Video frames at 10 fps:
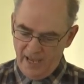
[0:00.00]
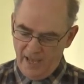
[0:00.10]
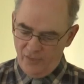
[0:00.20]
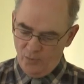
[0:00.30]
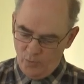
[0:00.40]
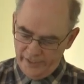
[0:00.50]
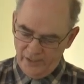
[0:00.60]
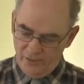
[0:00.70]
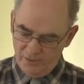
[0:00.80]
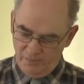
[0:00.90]
and the
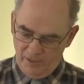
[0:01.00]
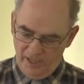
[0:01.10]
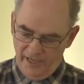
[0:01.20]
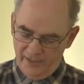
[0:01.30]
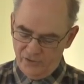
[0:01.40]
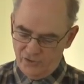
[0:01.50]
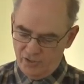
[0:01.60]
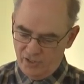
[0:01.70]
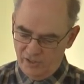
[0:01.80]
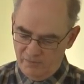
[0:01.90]
widow is obliged
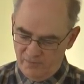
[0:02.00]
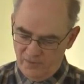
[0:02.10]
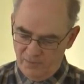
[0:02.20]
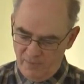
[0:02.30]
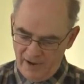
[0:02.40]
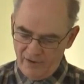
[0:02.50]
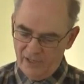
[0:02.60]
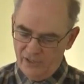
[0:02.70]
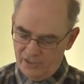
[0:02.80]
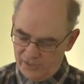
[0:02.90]
to marry
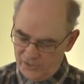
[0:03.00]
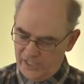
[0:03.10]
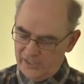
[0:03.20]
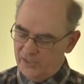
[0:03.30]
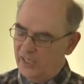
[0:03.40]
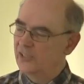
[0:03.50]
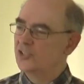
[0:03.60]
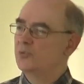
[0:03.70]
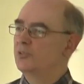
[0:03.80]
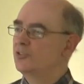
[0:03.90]
her deceased
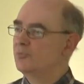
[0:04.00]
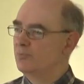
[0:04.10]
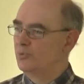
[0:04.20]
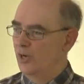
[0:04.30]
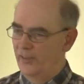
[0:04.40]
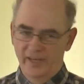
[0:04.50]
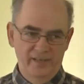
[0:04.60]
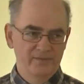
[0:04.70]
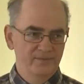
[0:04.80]
husband's brother.